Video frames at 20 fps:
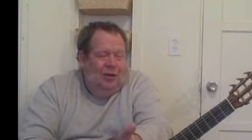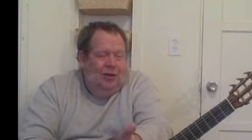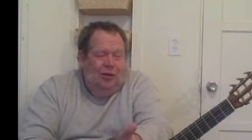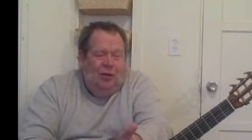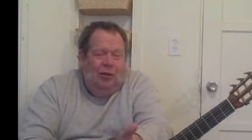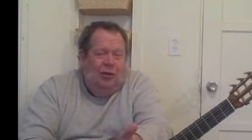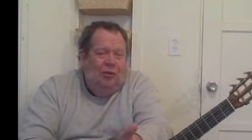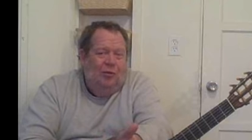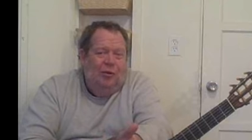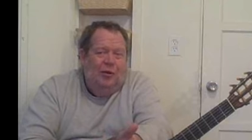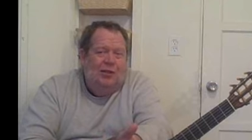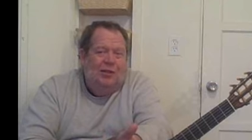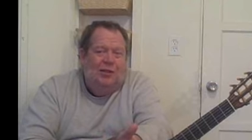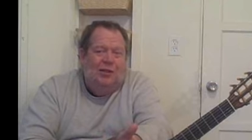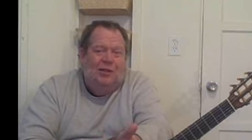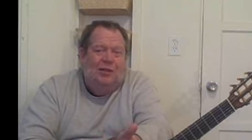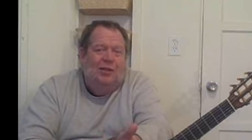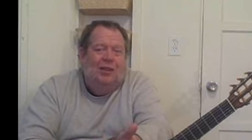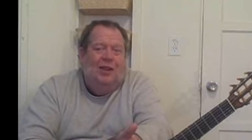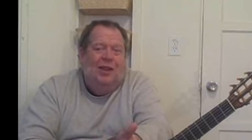The only reason
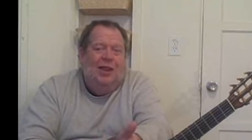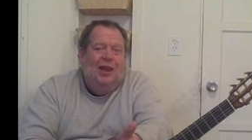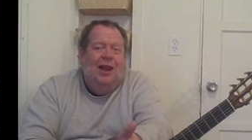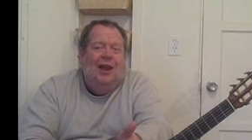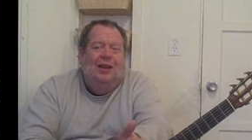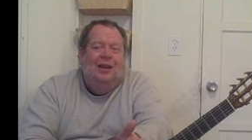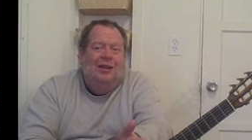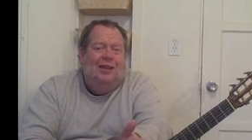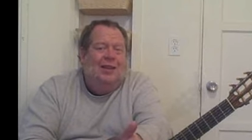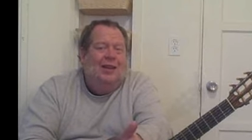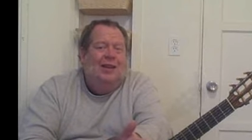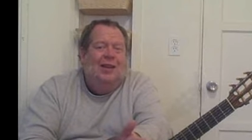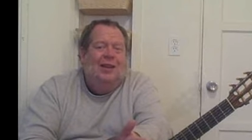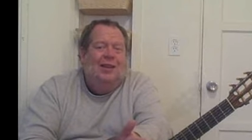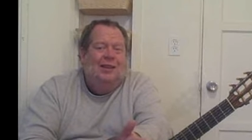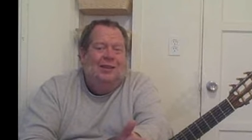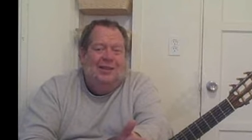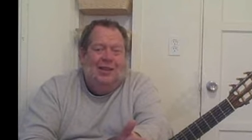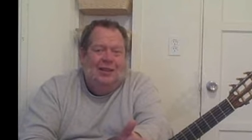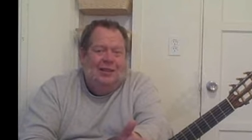it's in that key
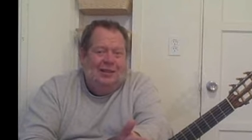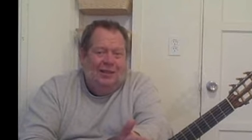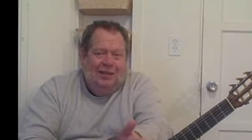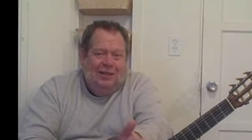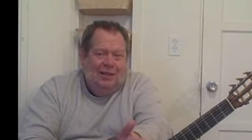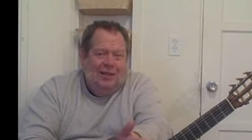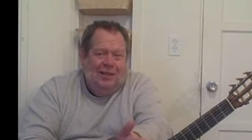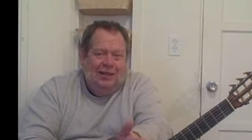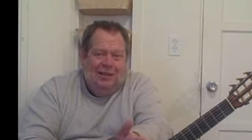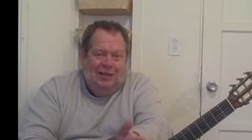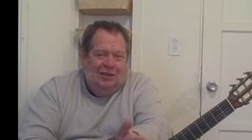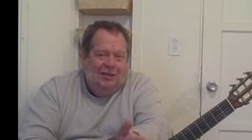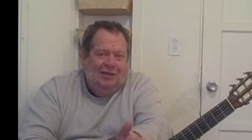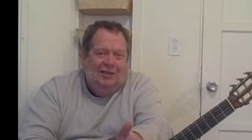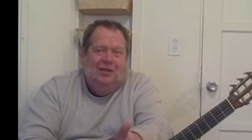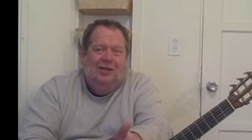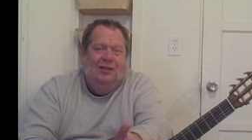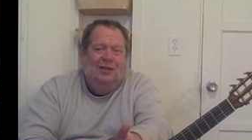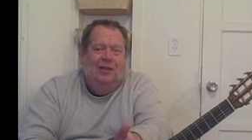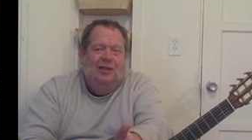is that's the key that the
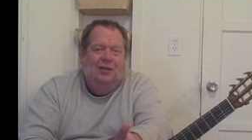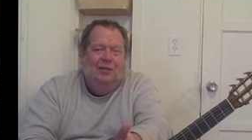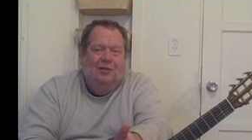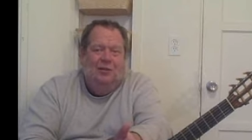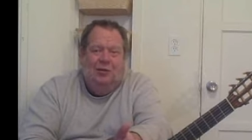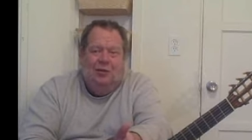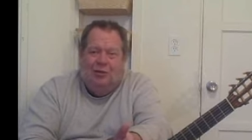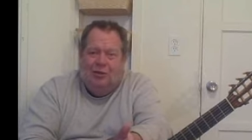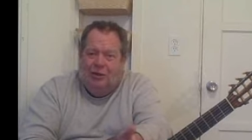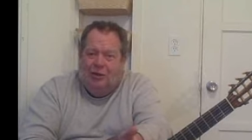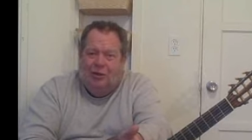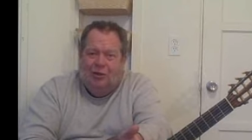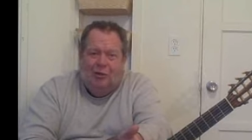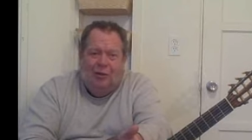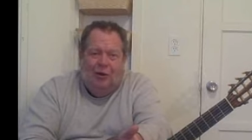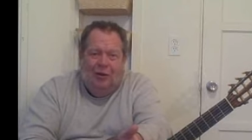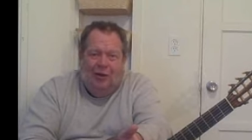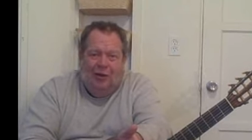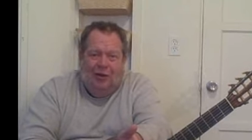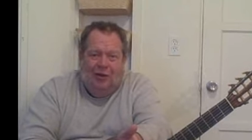singer sings
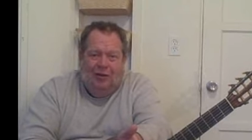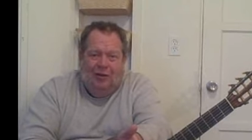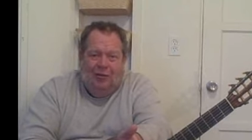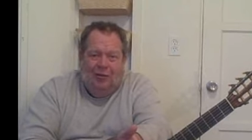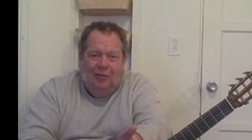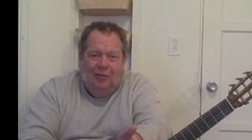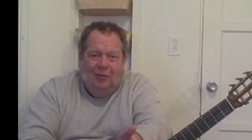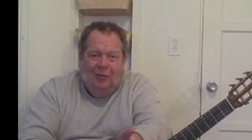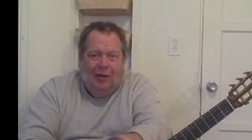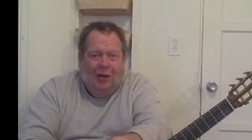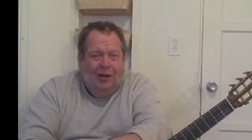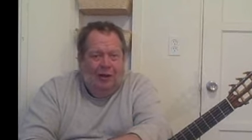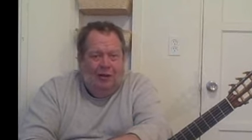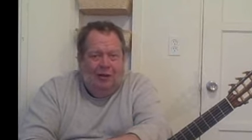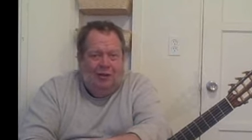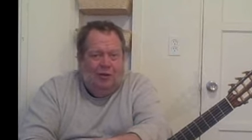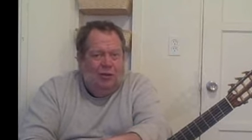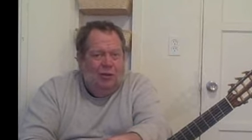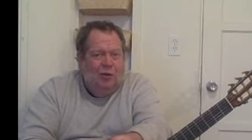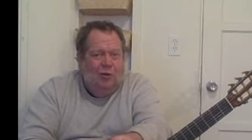well in.
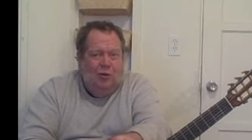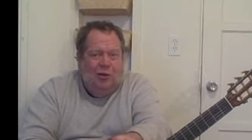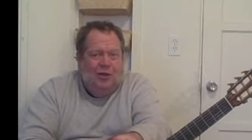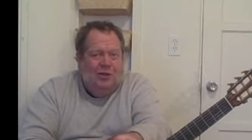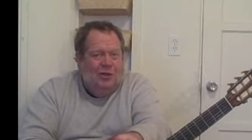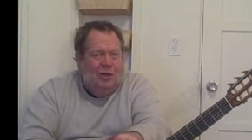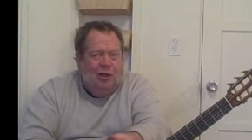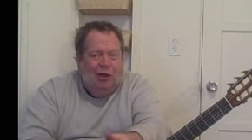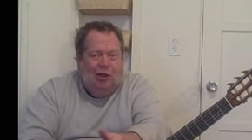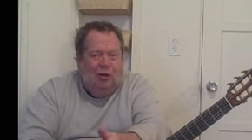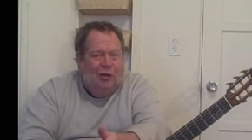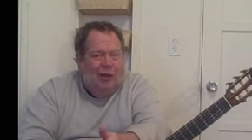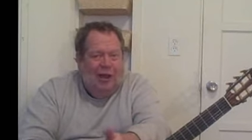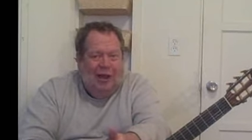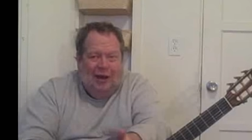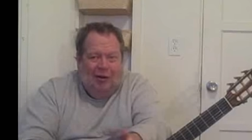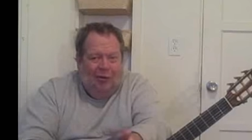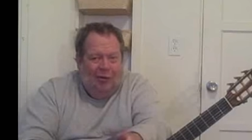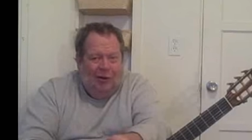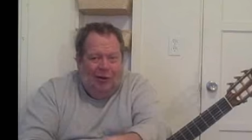There's no reason you
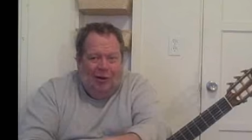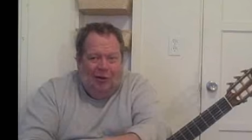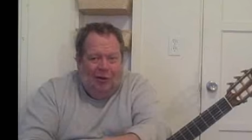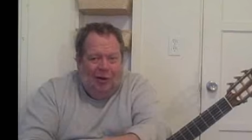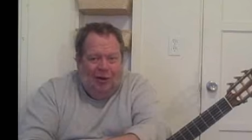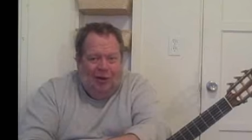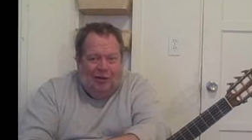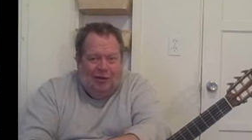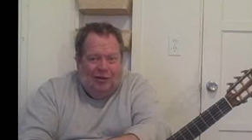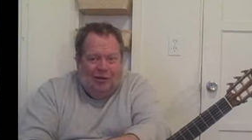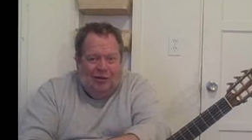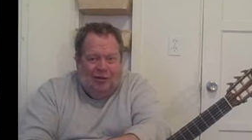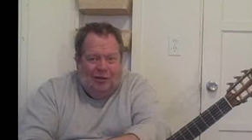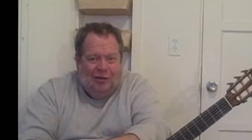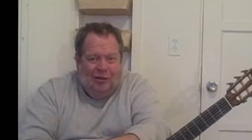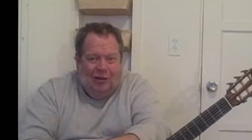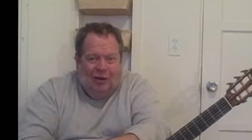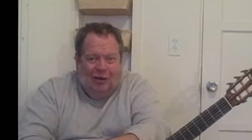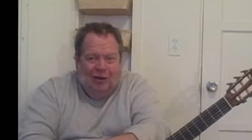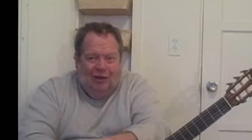can't rearrange the
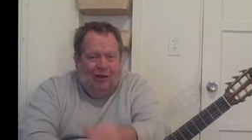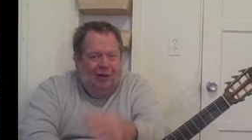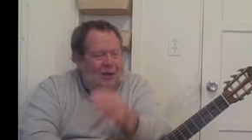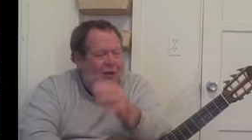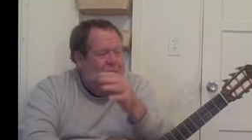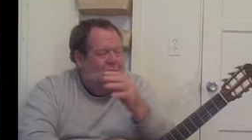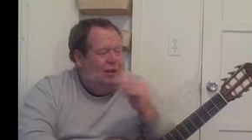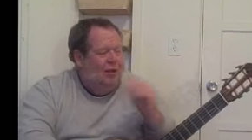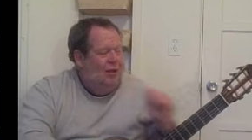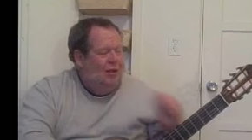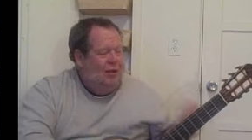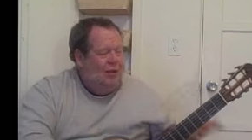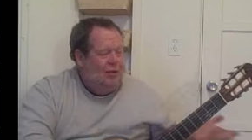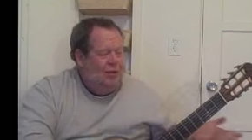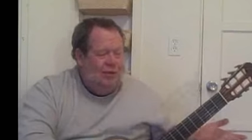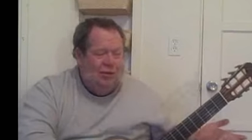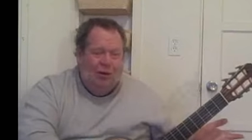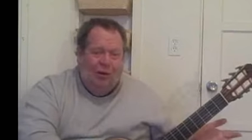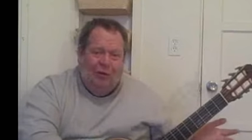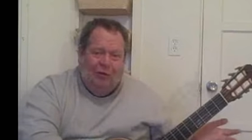song.
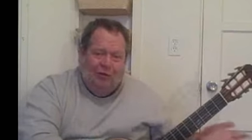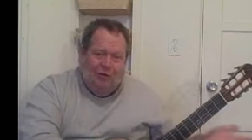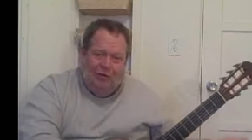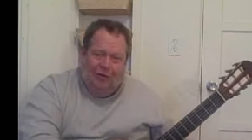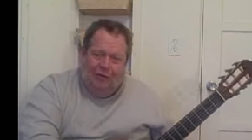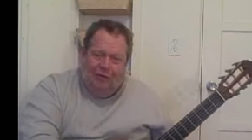So if